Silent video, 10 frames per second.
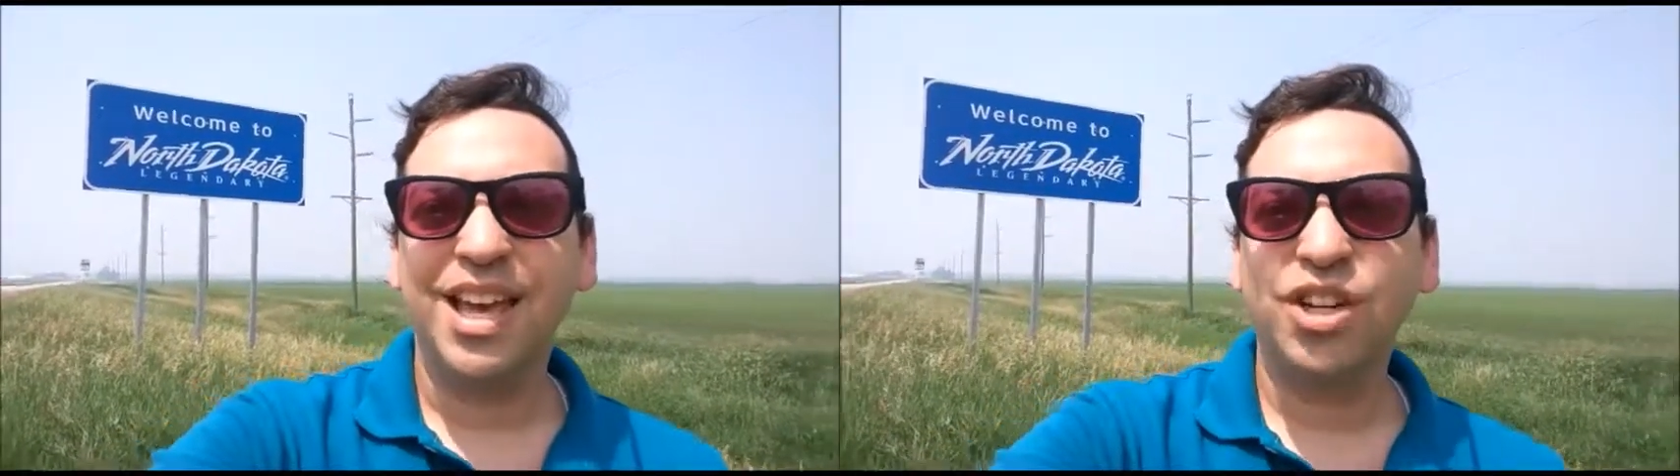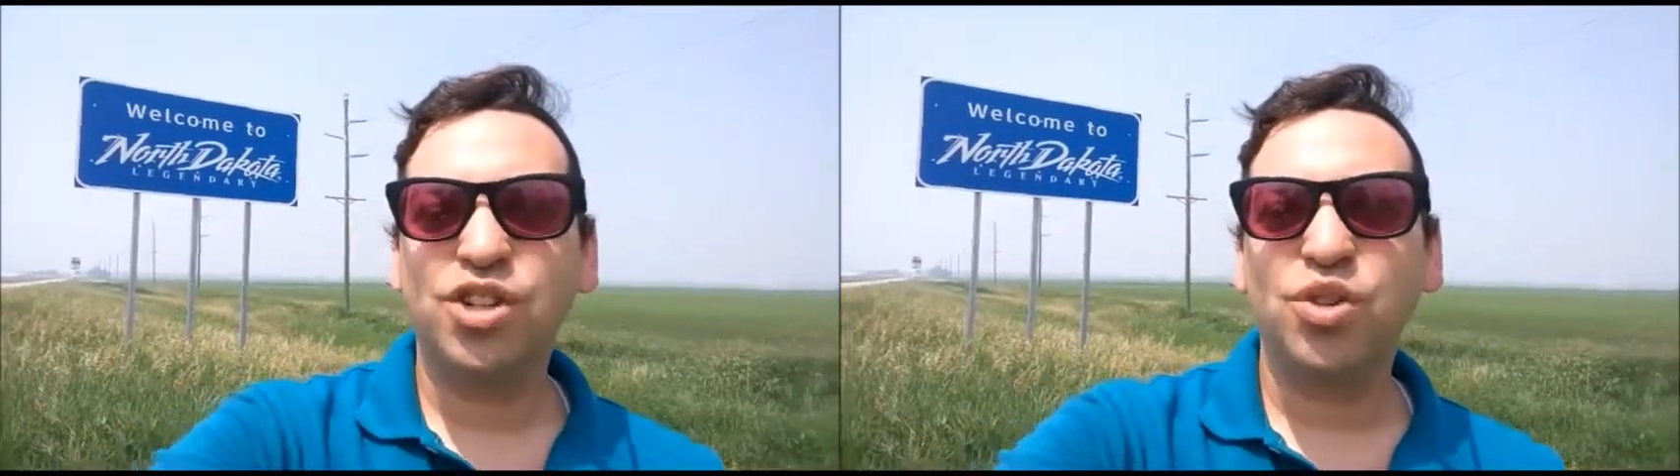
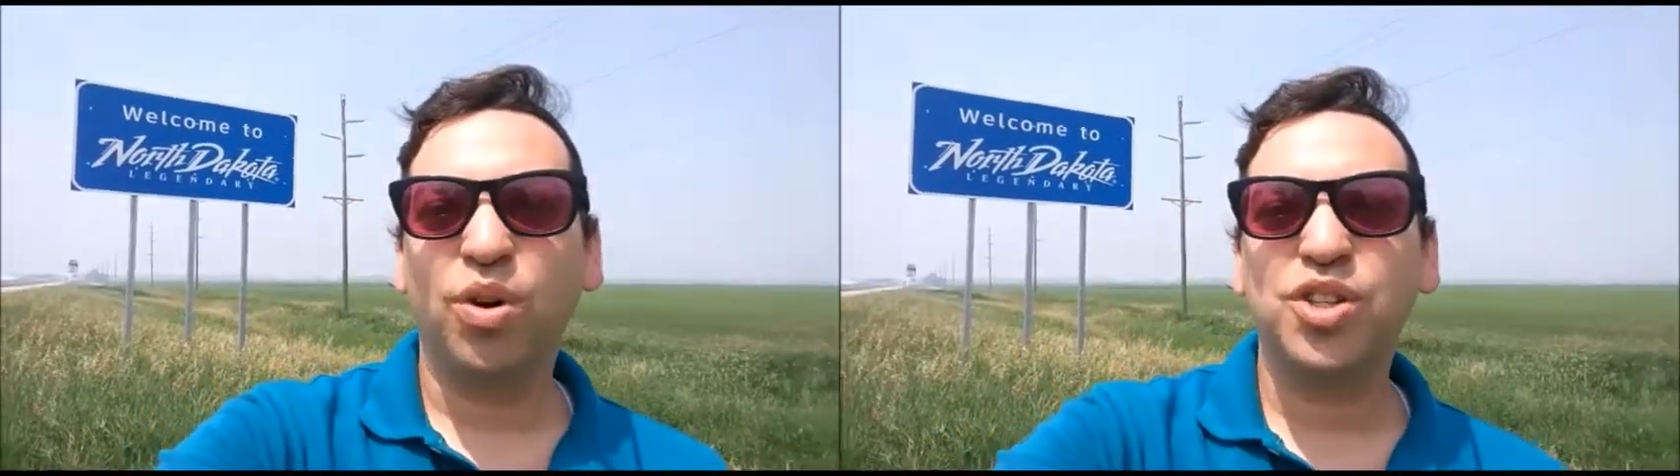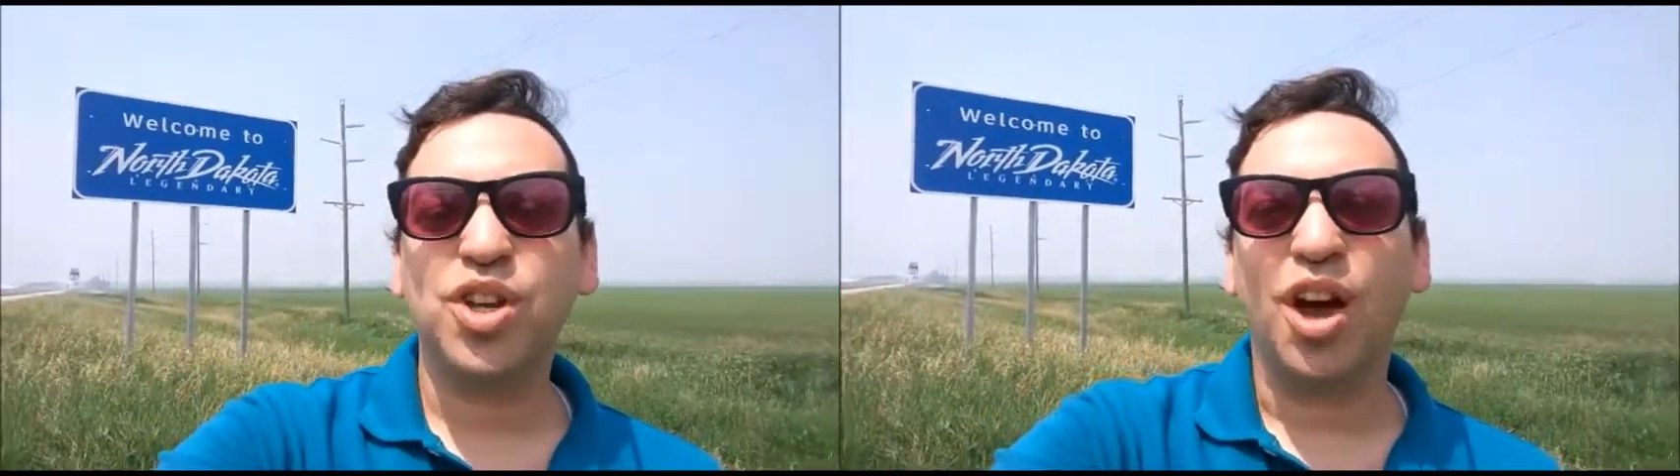It
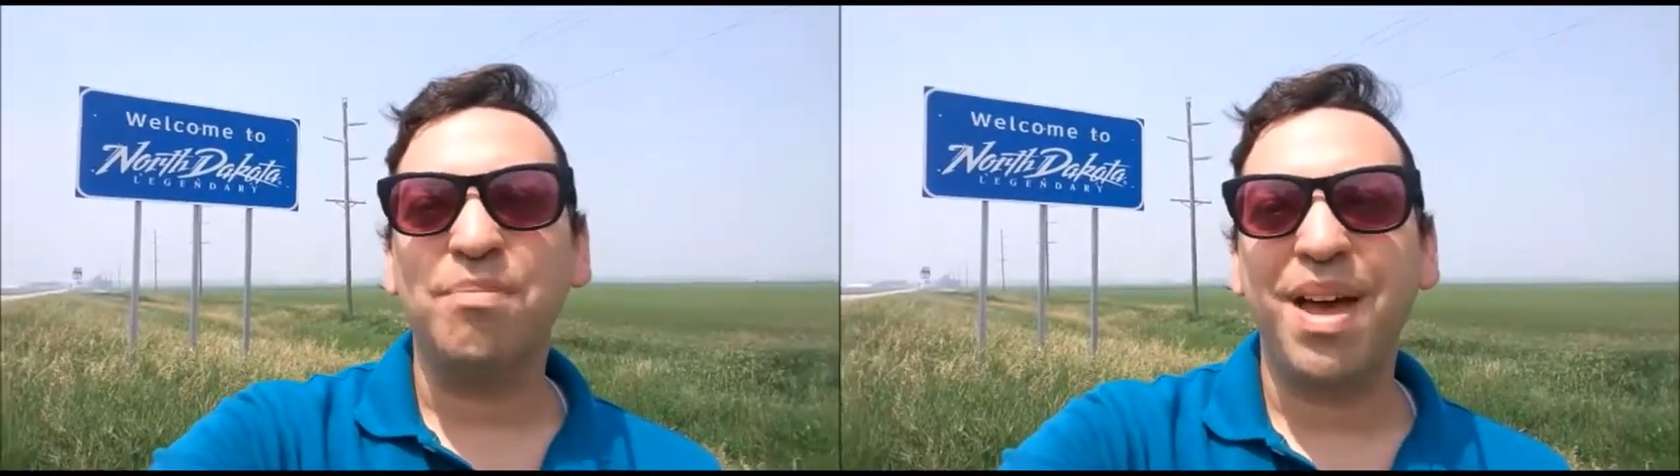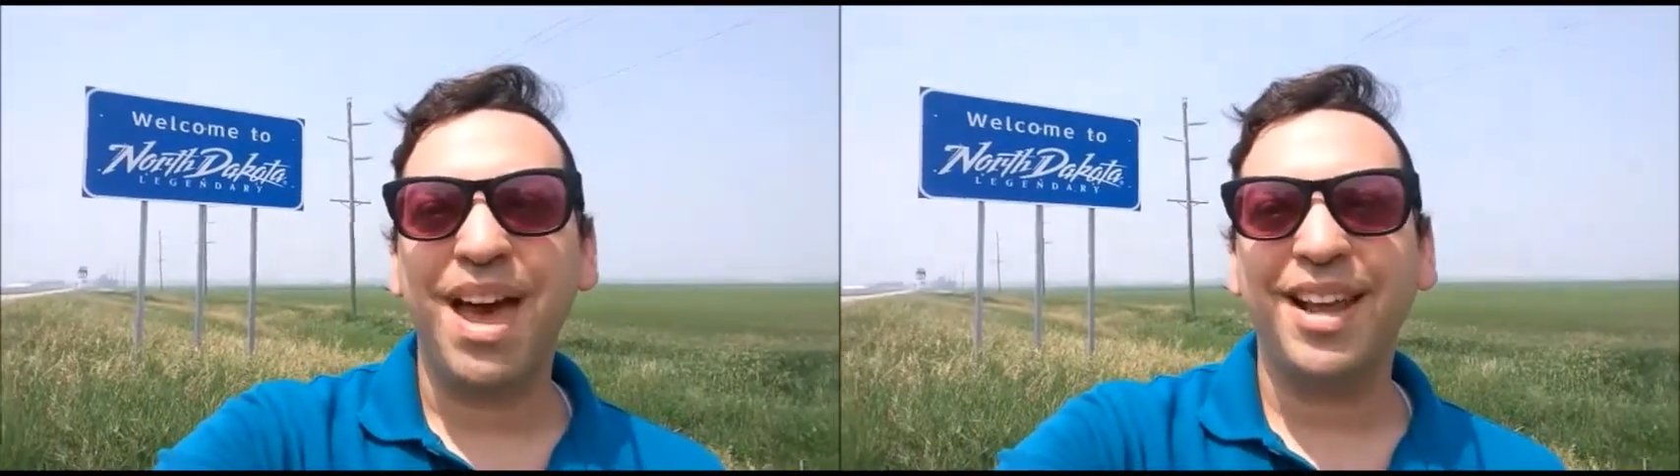just works
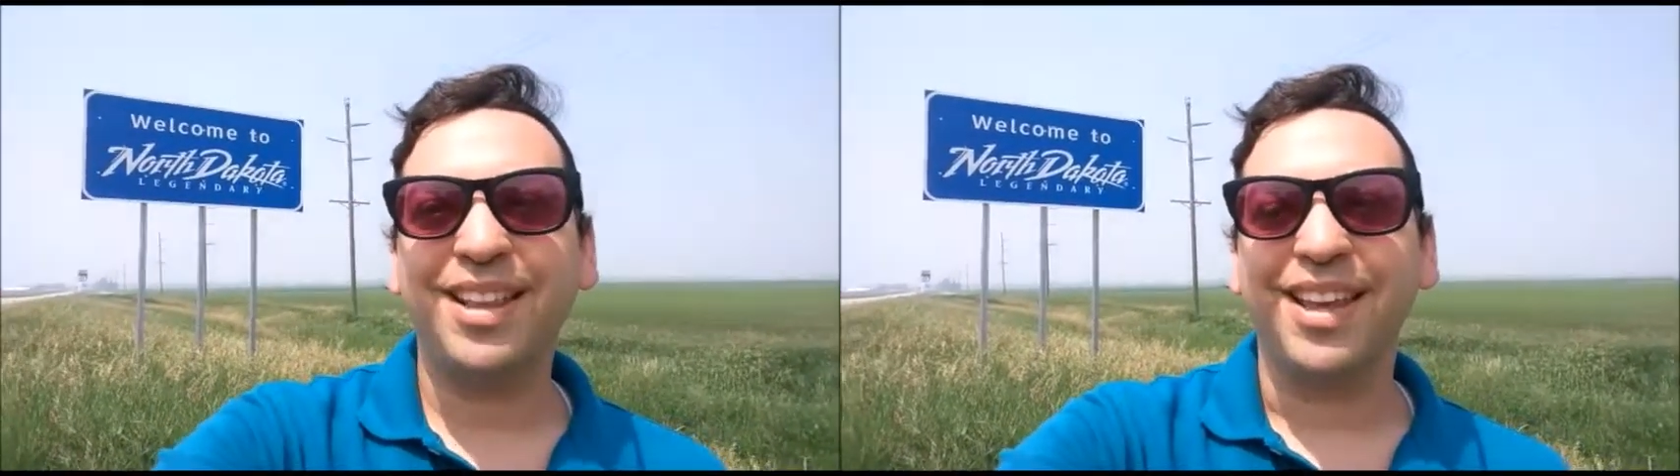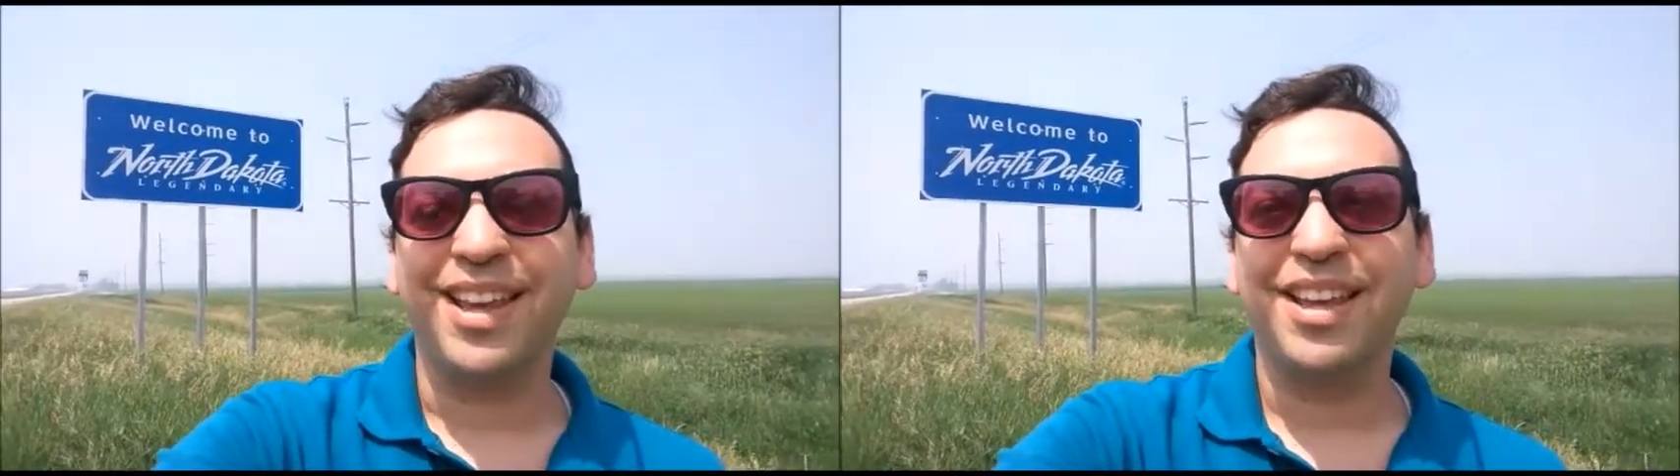
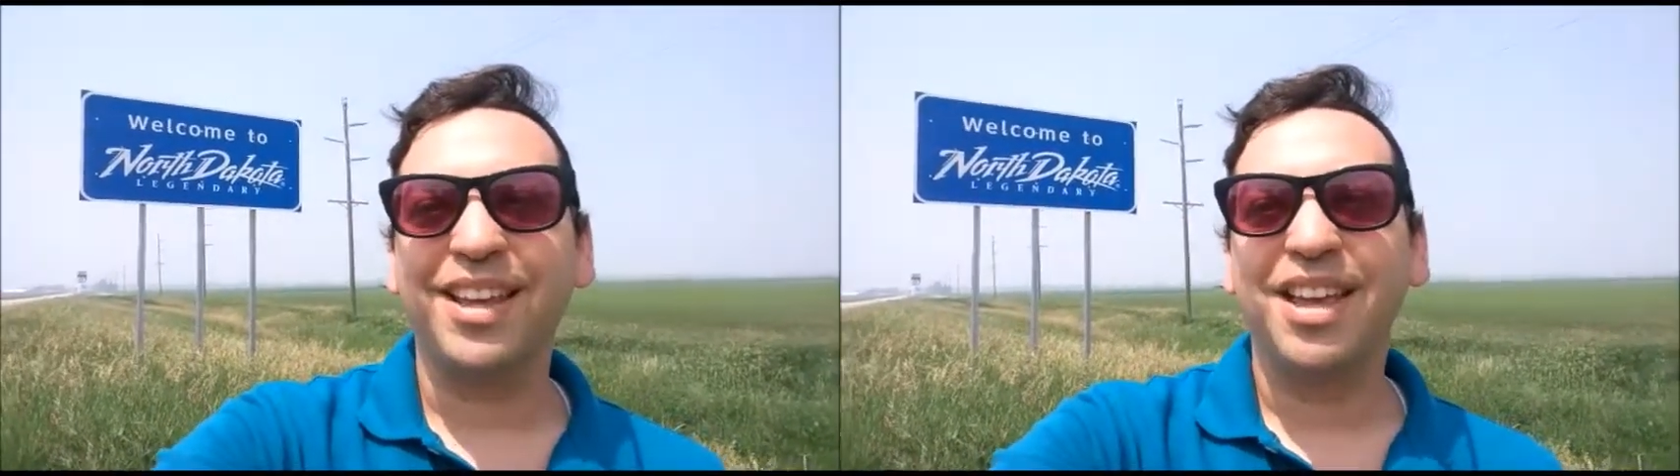automatically.